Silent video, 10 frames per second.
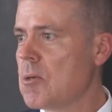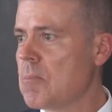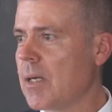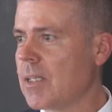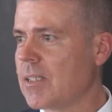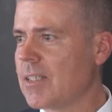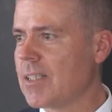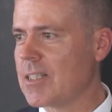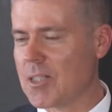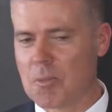but
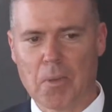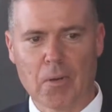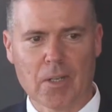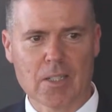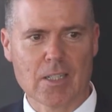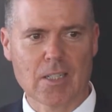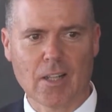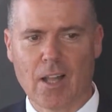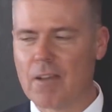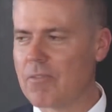his experience in
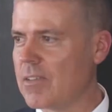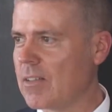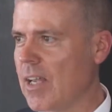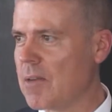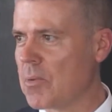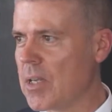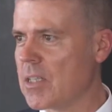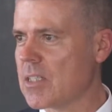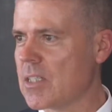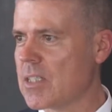life and
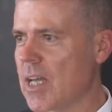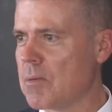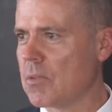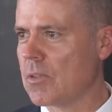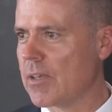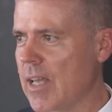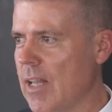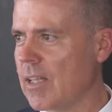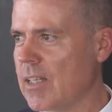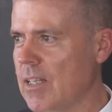bringing to the table the
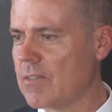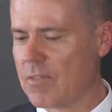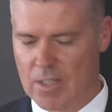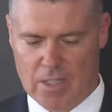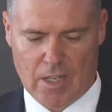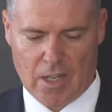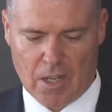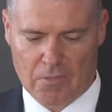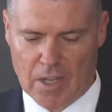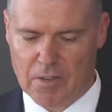reality
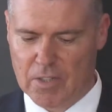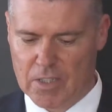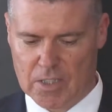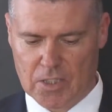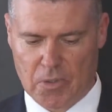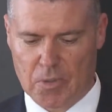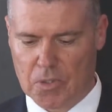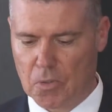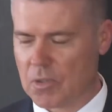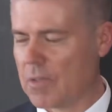of governance through its
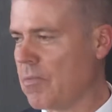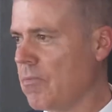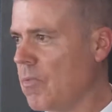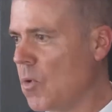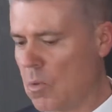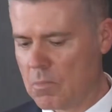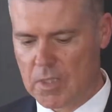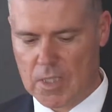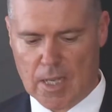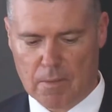all different
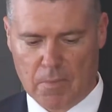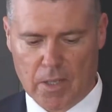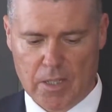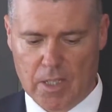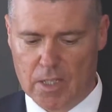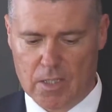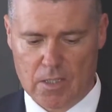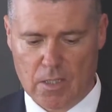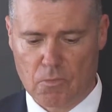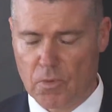forms, I think is
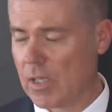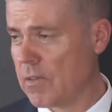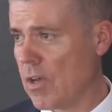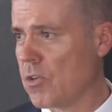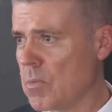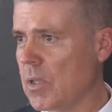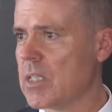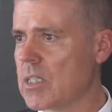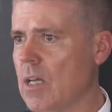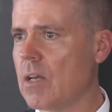a really valuable
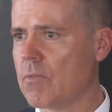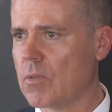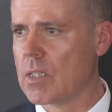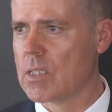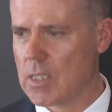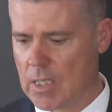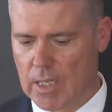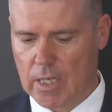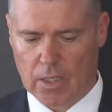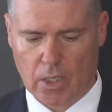insight for us,
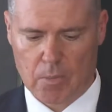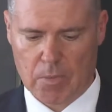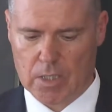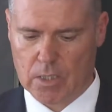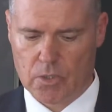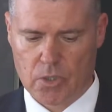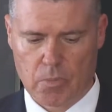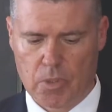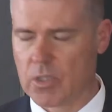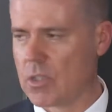and I hope that's
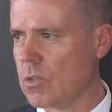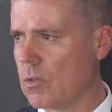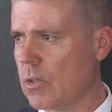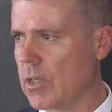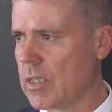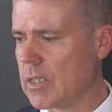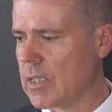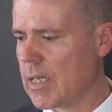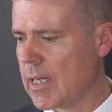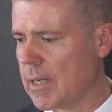contributed to your learning
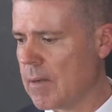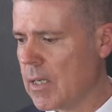today.